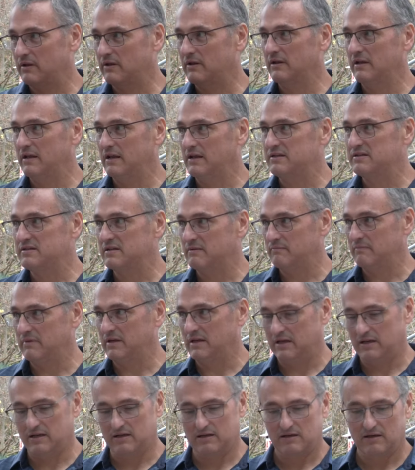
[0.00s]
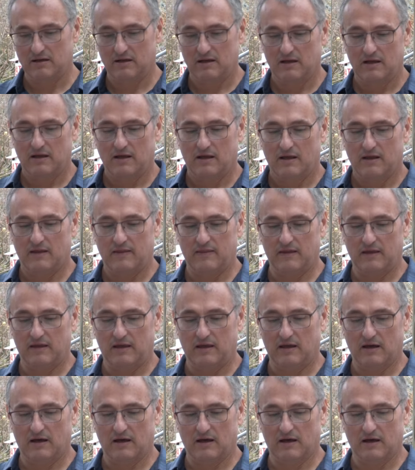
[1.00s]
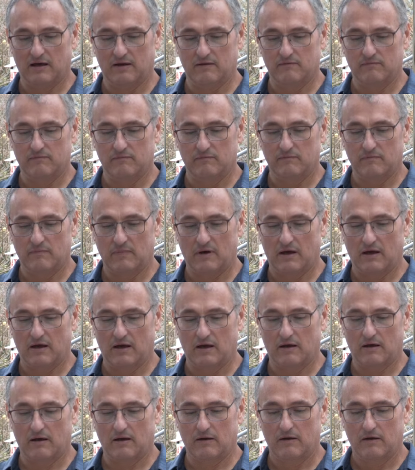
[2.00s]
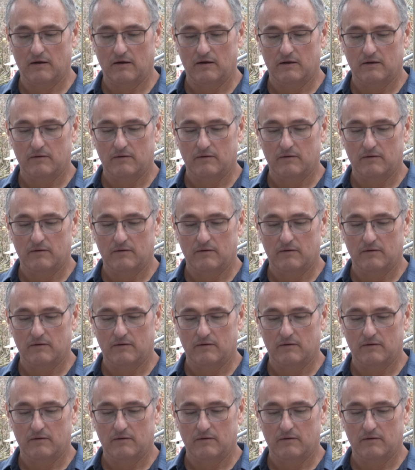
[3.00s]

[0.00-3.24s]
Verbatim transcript: need to meet the uh, uh,